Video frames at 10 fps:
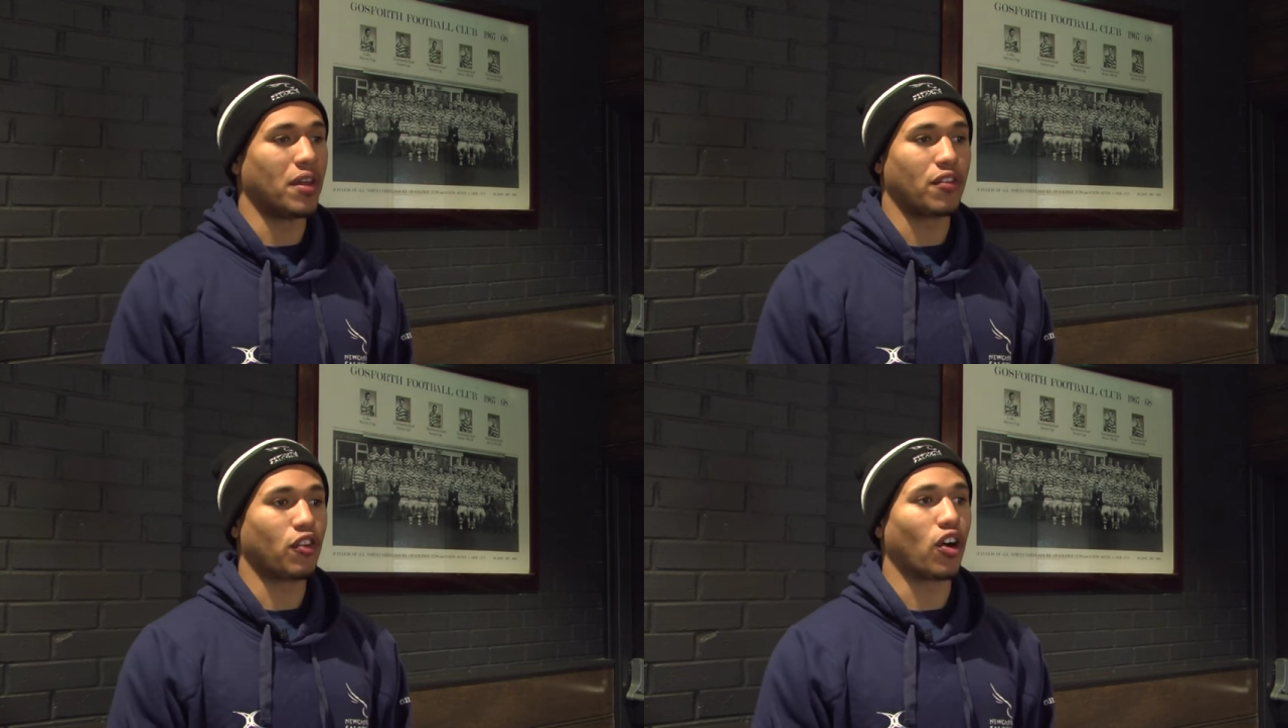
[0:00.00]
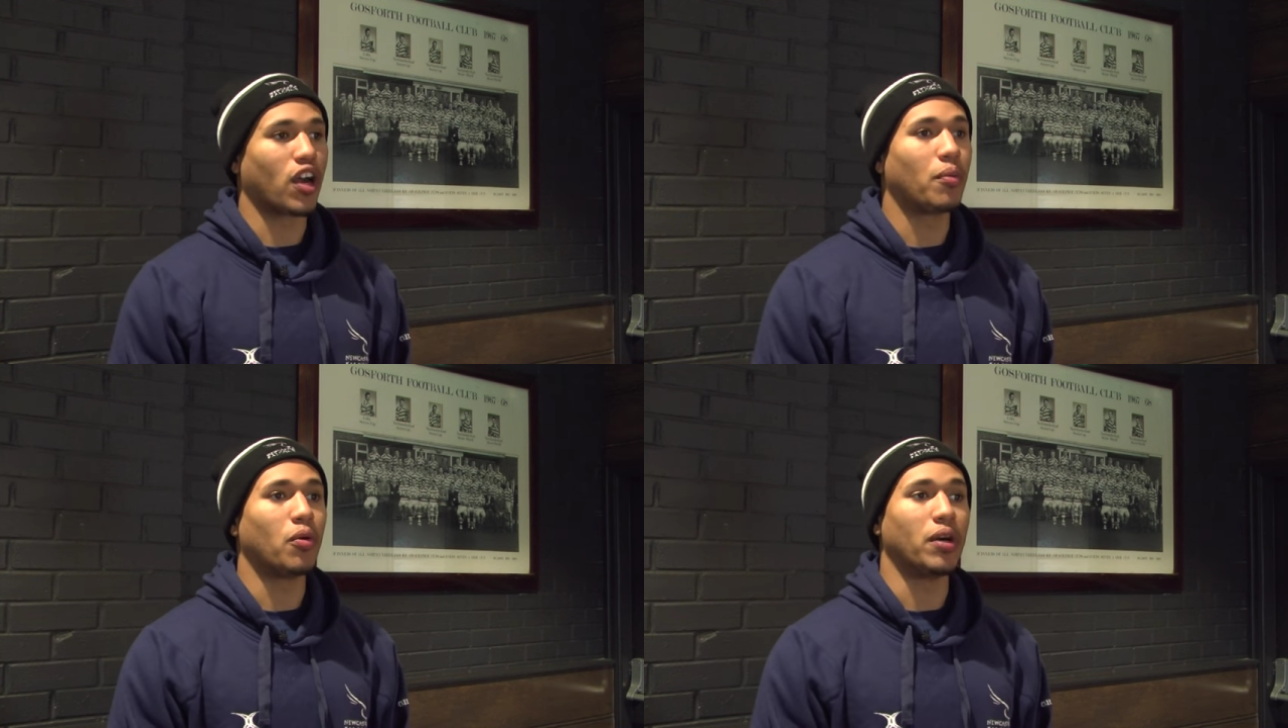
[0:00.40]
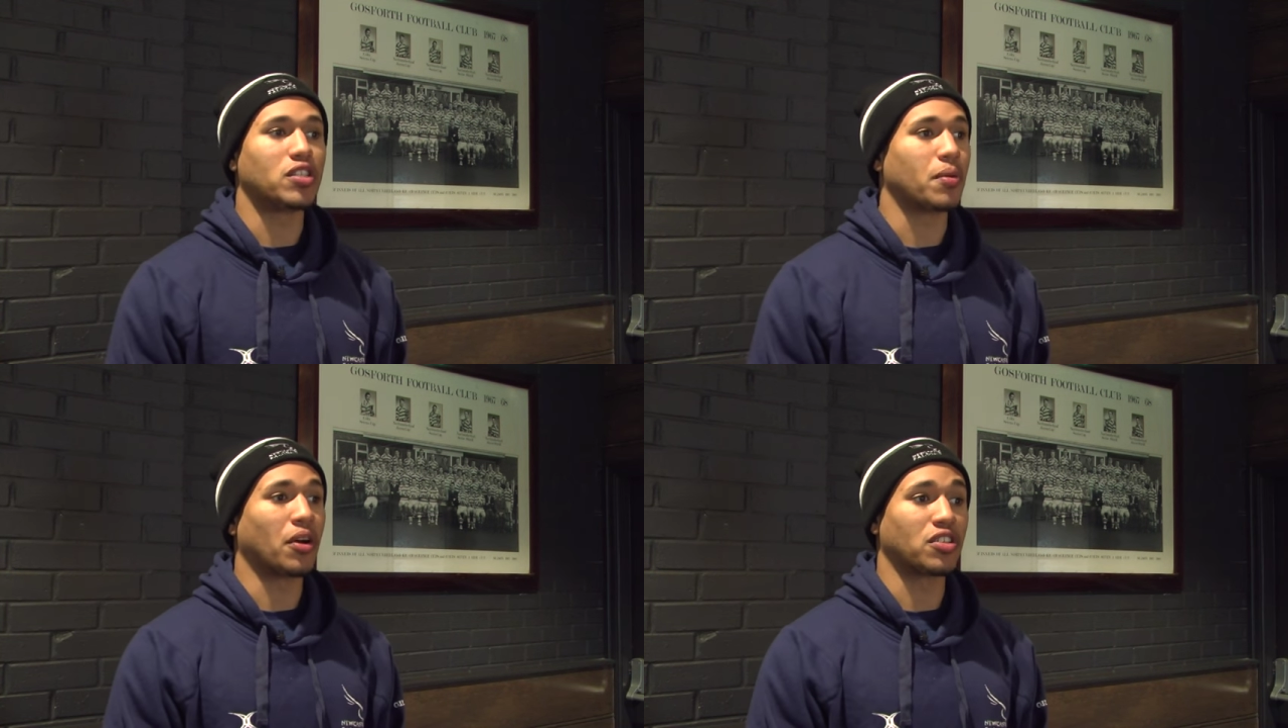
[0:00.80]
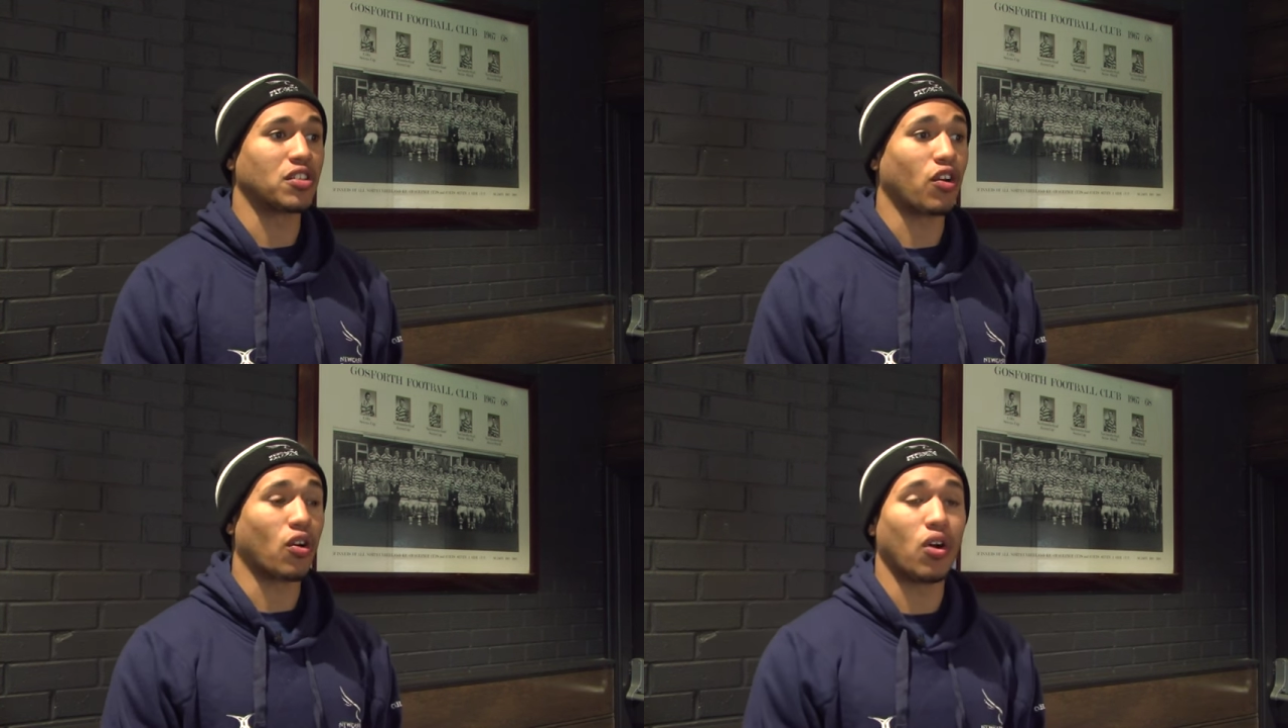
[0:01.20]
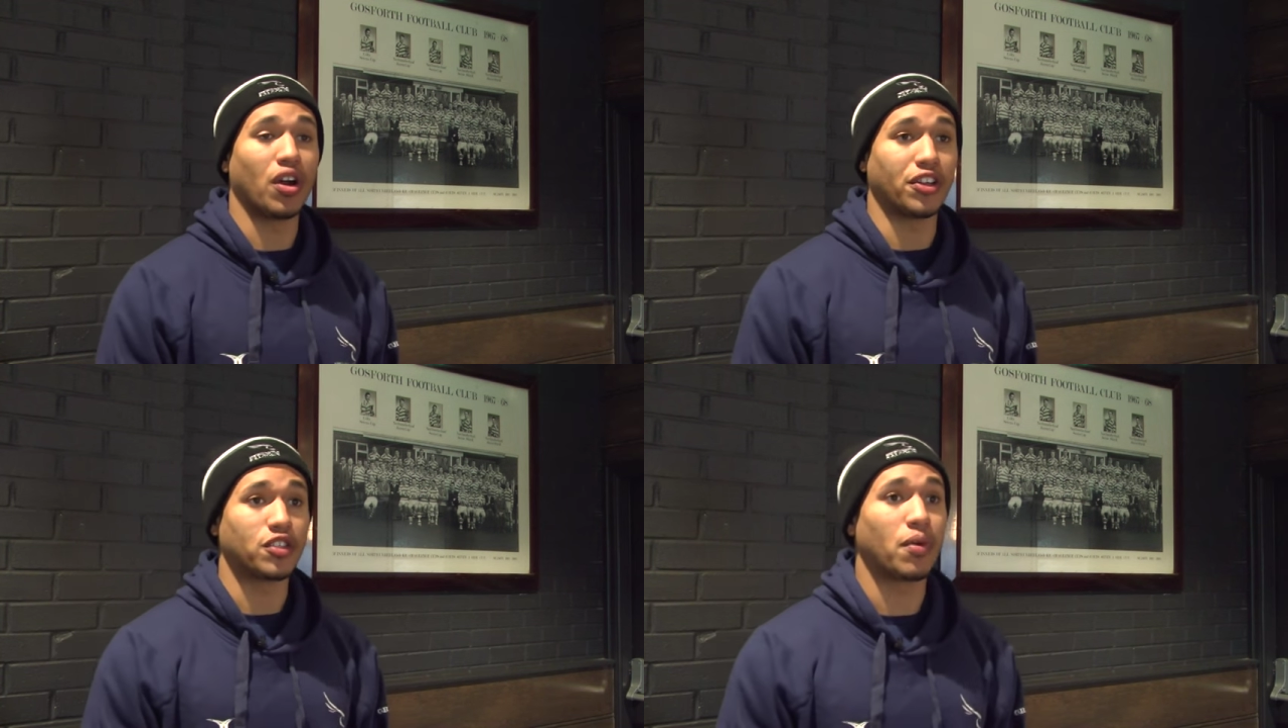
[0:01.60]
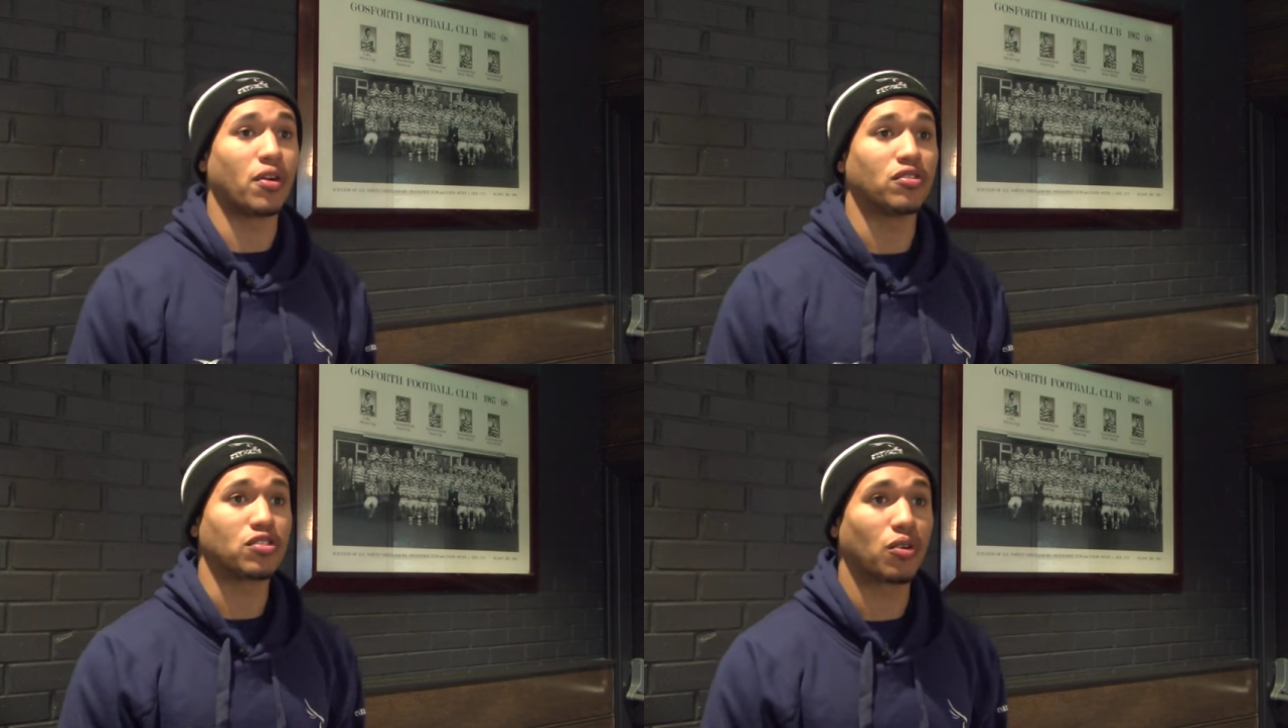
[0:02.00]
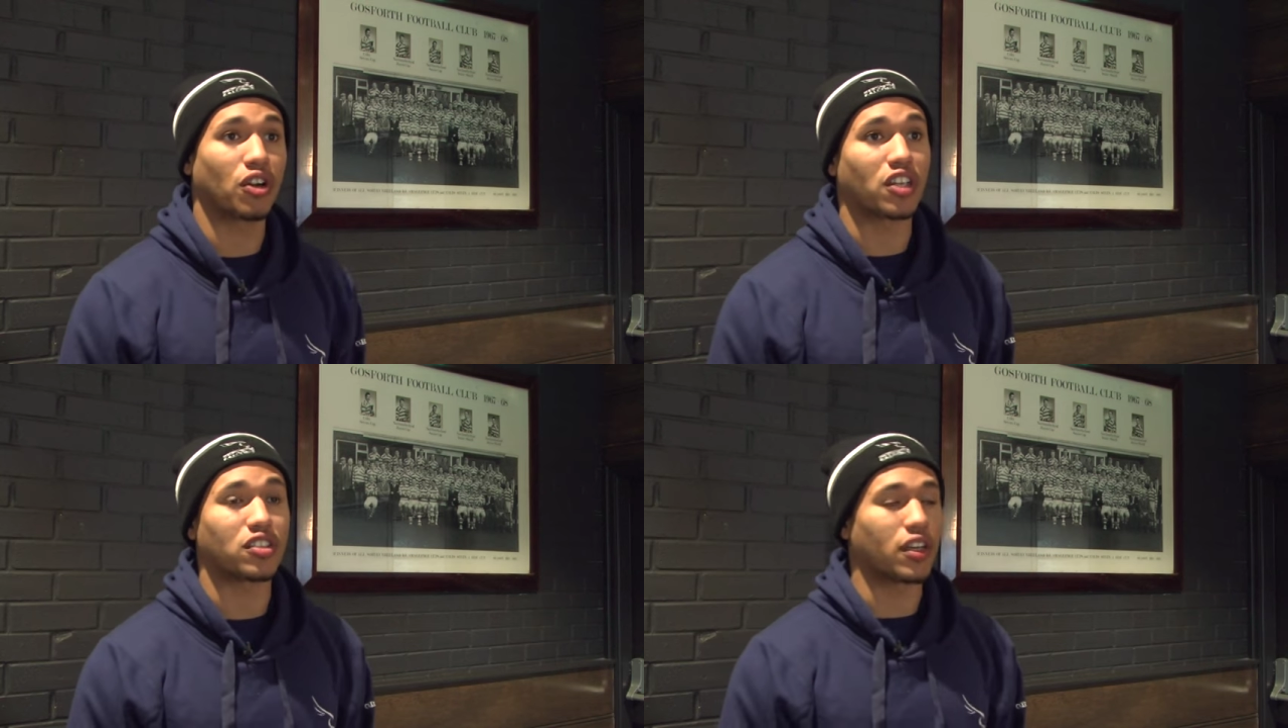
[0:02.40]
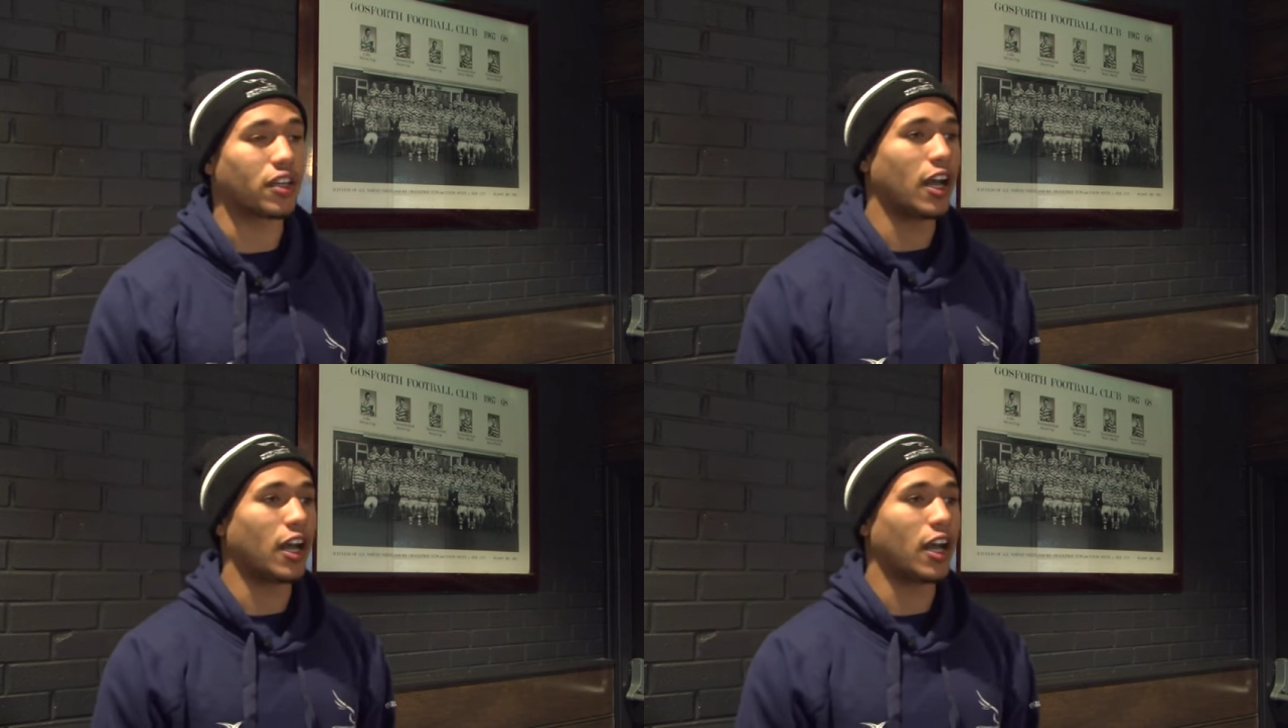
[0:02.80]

They've got a couple, but to be honest, they've got quite an experienced squad, actually.